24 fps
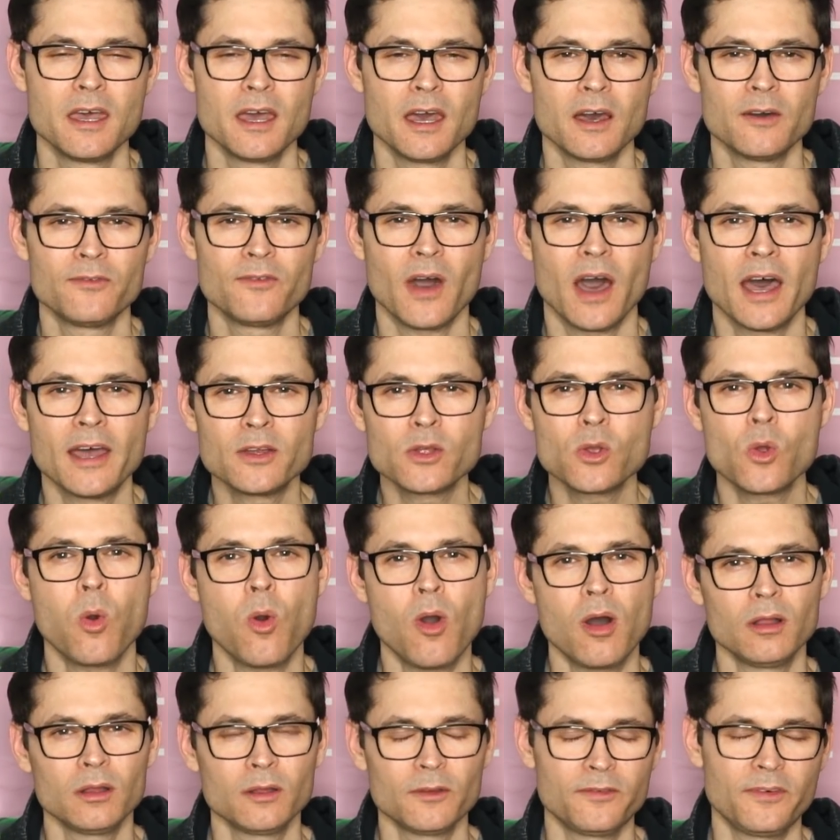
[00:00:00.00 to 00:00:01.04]
of
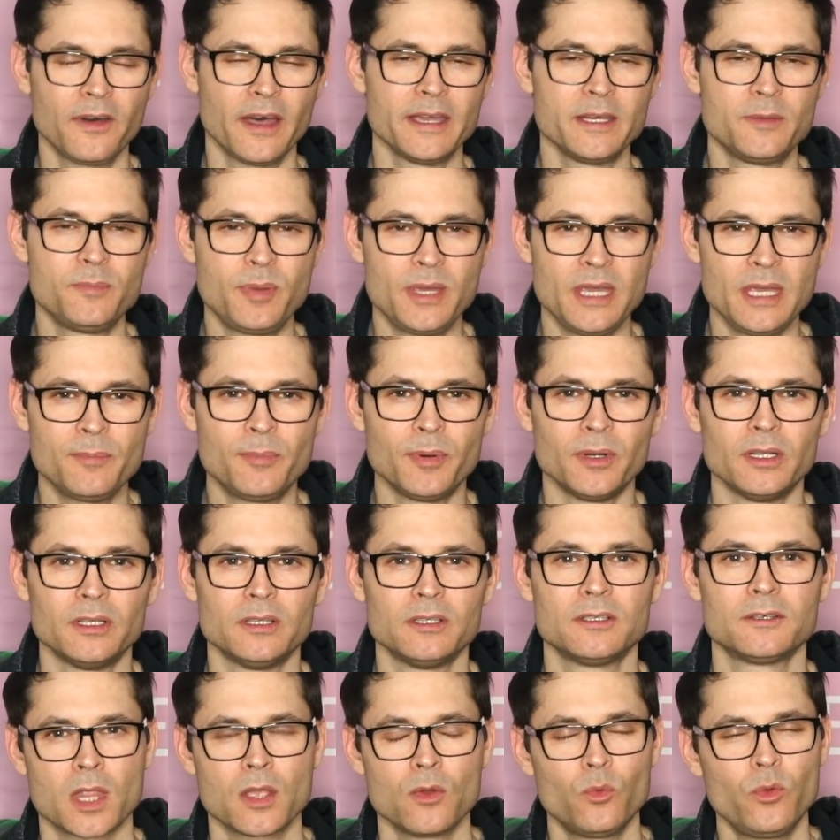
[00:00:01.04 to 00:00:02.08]
unqualified people.